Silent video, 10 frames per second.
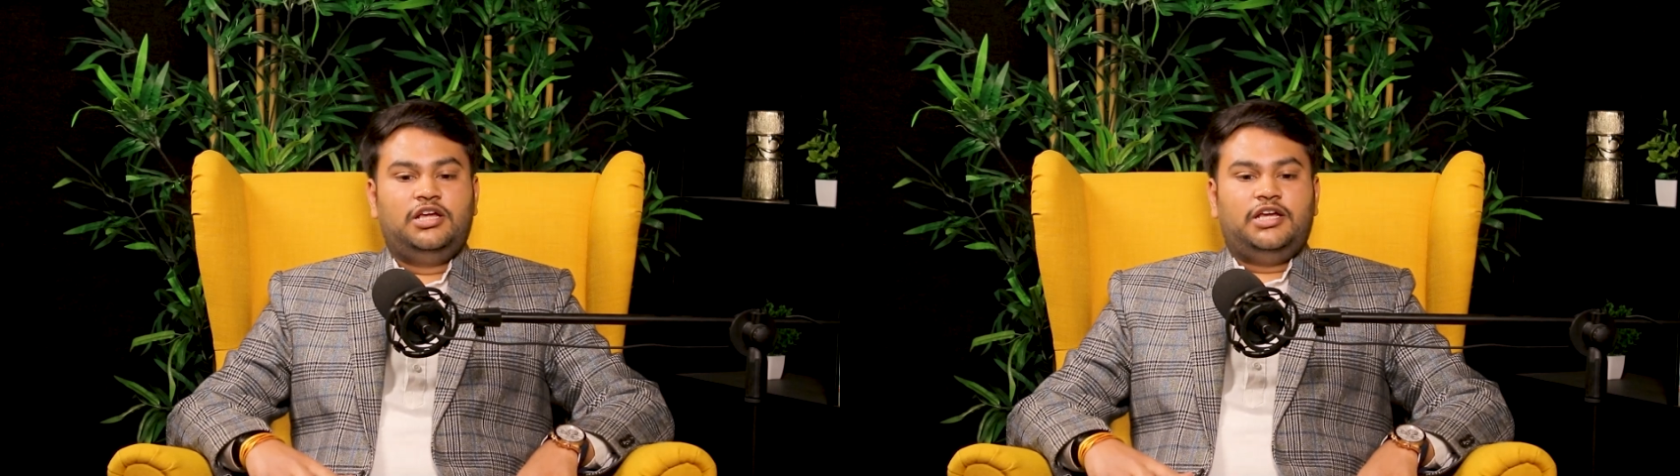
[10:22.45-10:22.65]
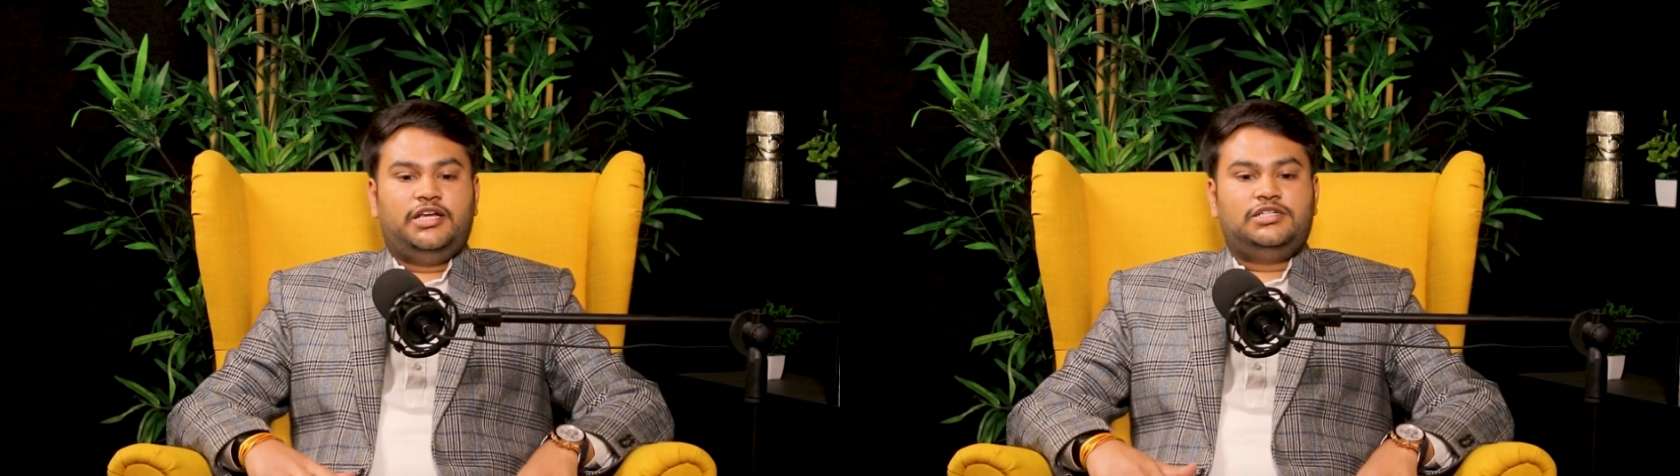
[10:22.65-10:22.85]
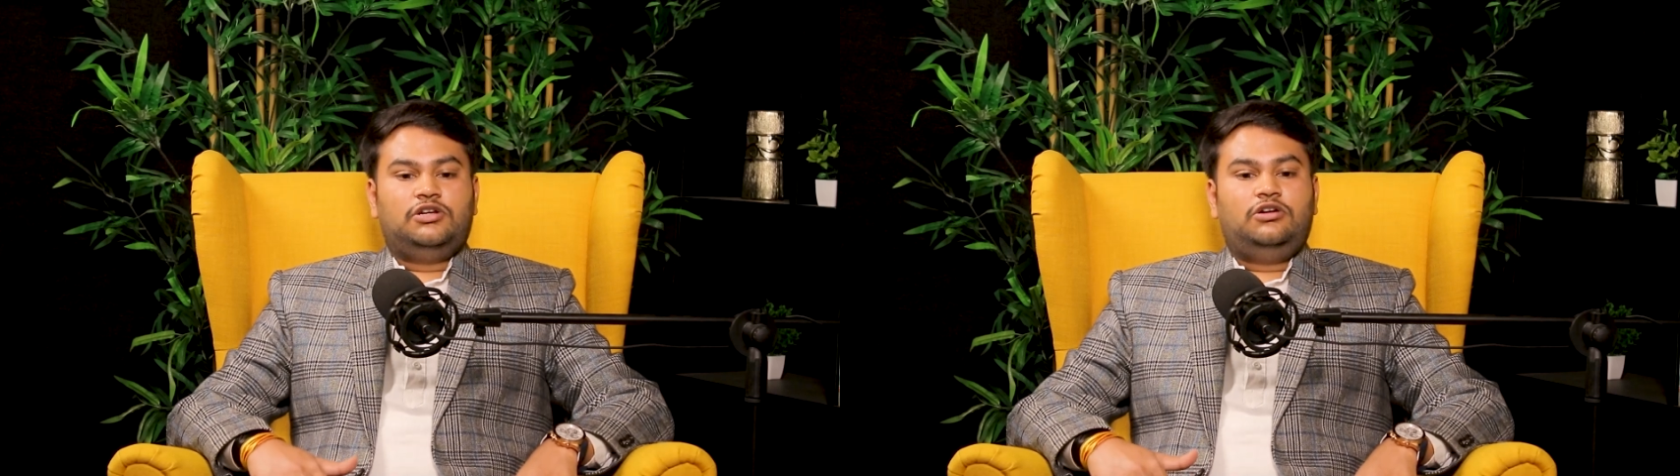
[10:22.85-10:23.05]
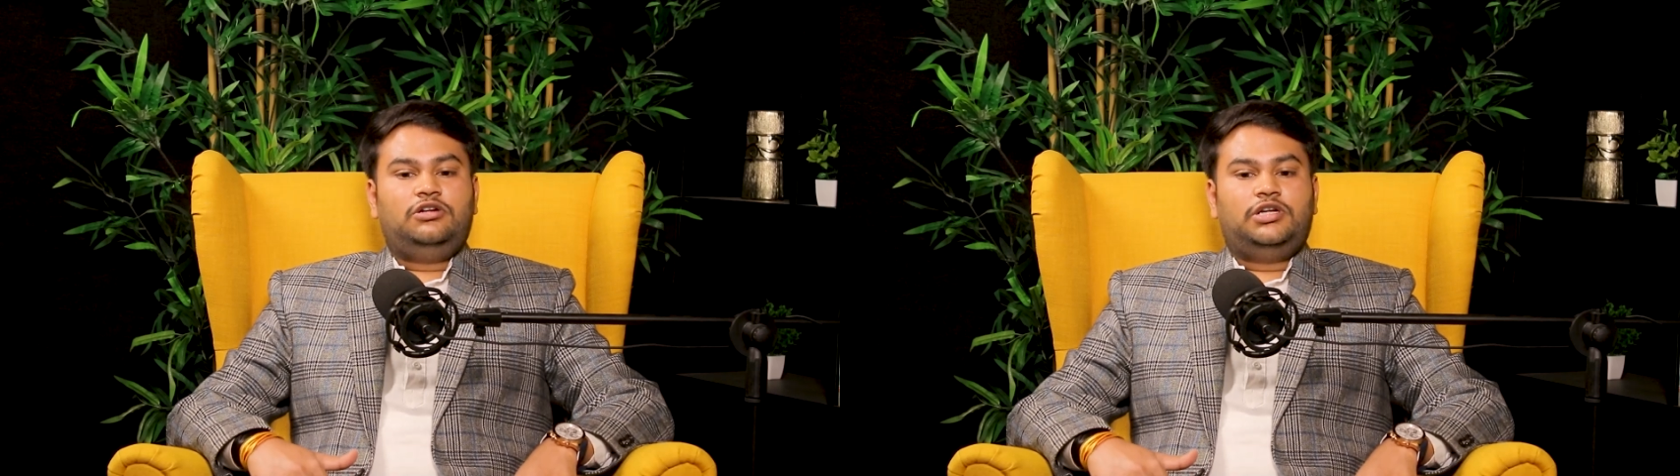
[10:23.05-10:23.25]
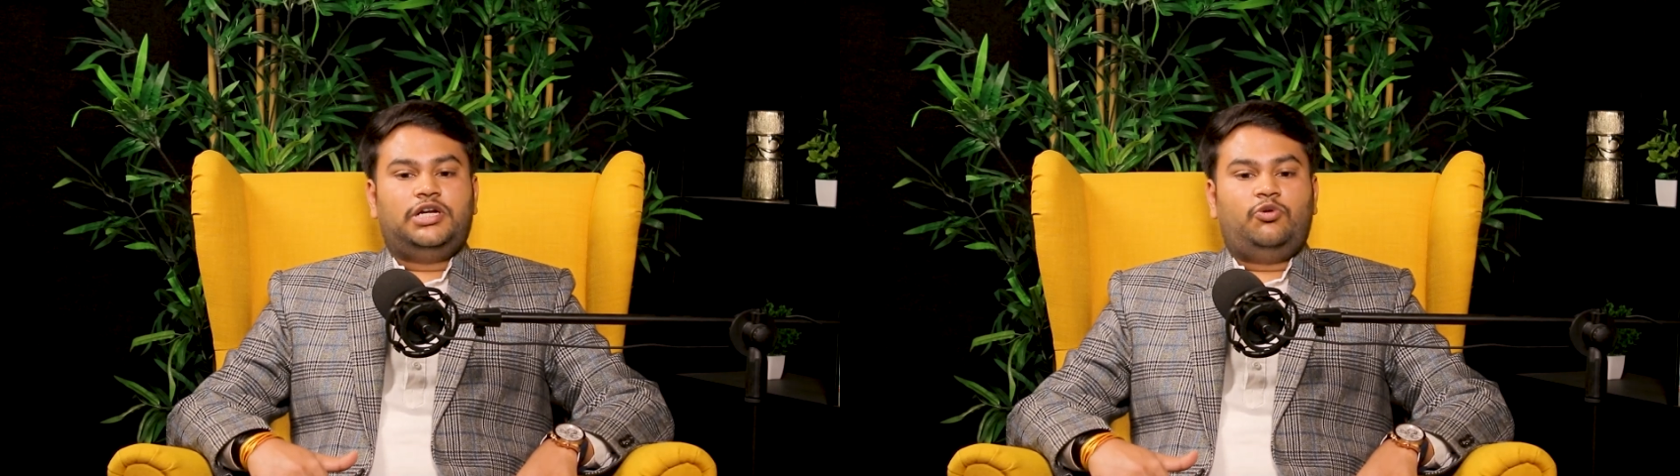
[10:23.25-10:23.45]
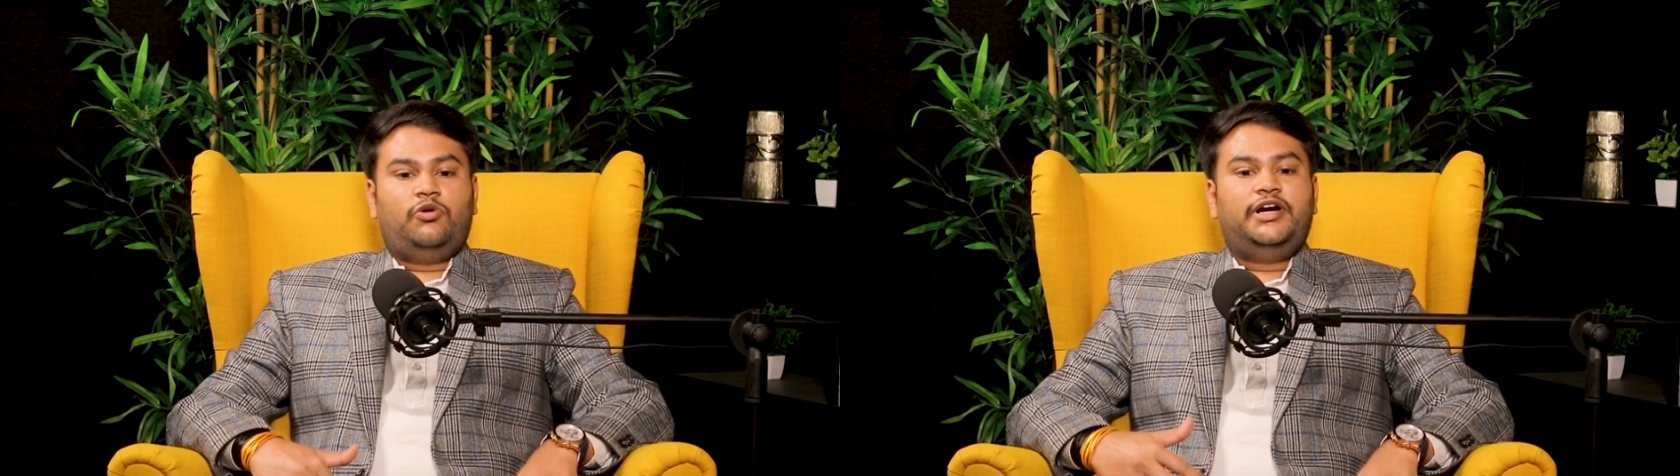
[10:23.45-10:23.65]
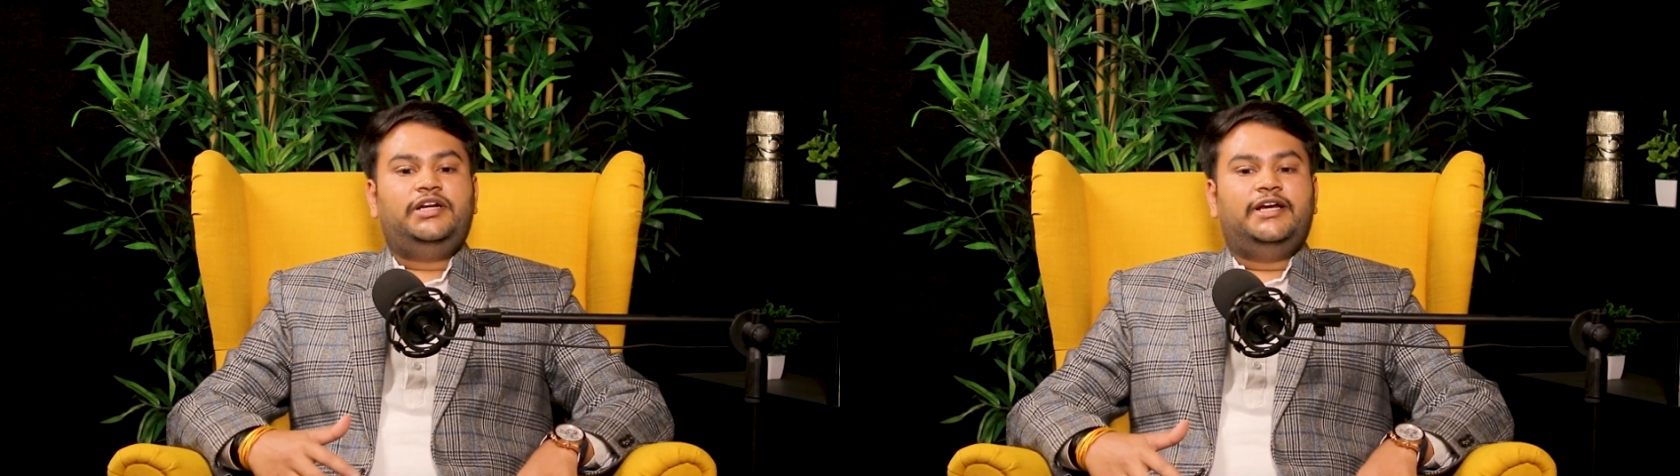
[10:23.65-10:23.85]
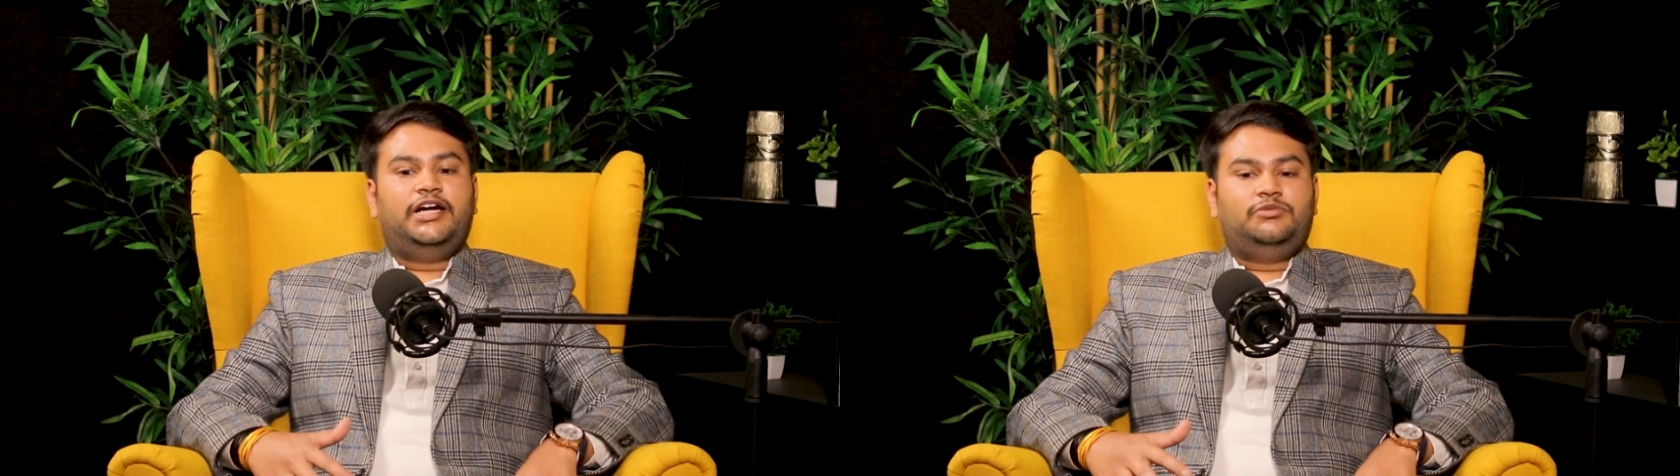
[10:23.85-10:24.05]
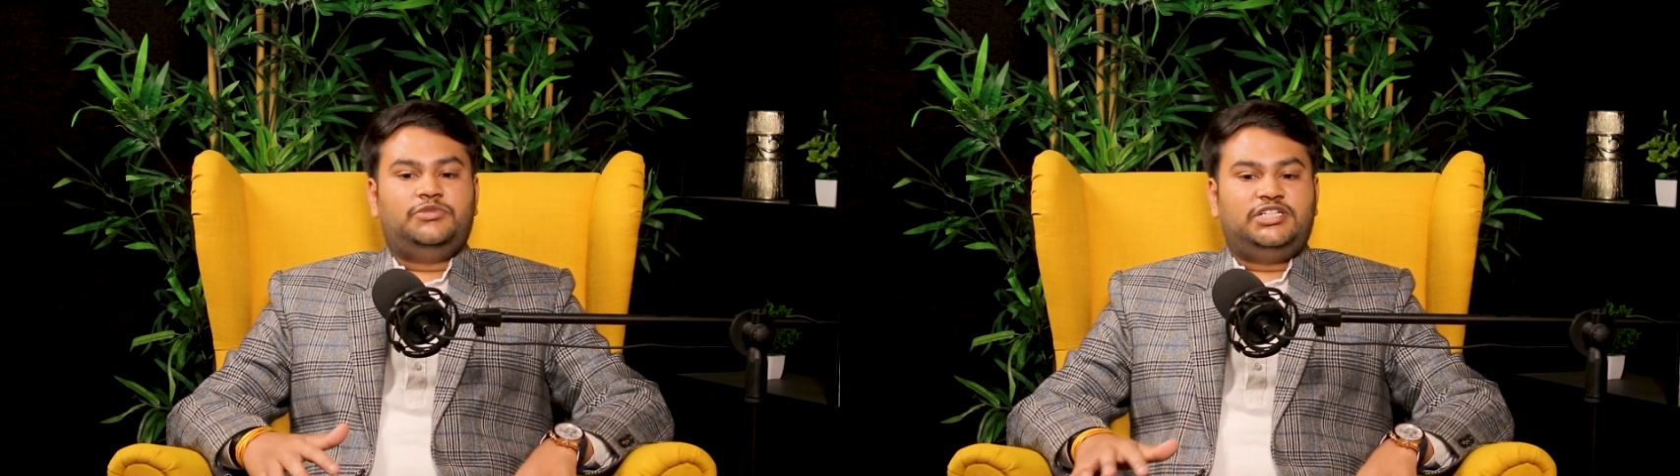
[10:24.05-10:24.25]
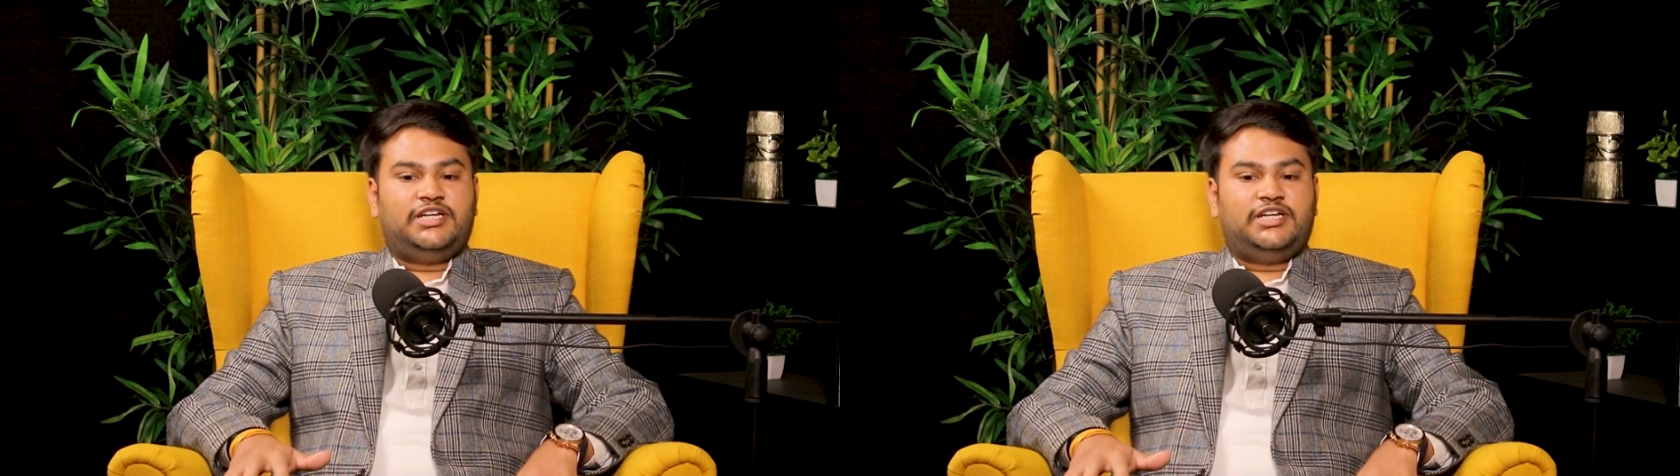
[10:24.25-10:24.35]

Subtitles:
is not required that much